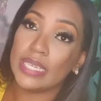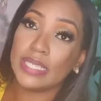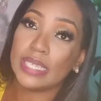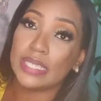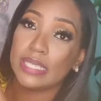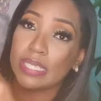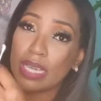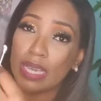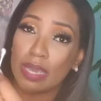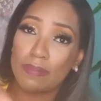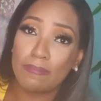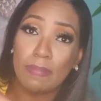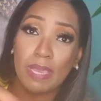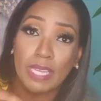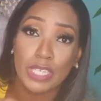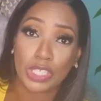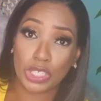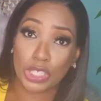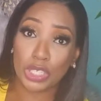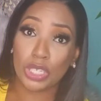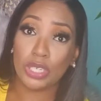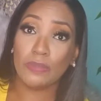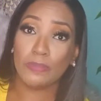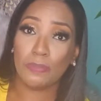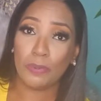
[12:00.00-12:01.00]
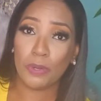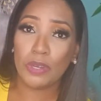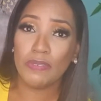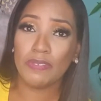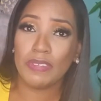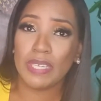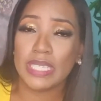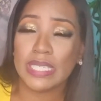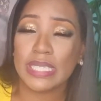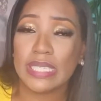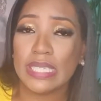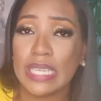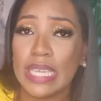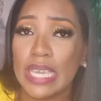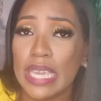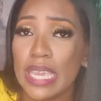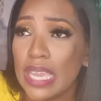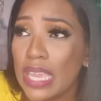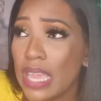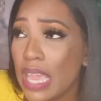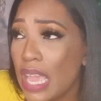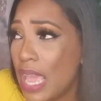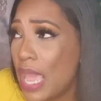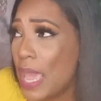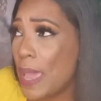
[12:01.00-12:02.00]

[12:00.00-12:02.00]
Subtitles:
as I had mentioned previously,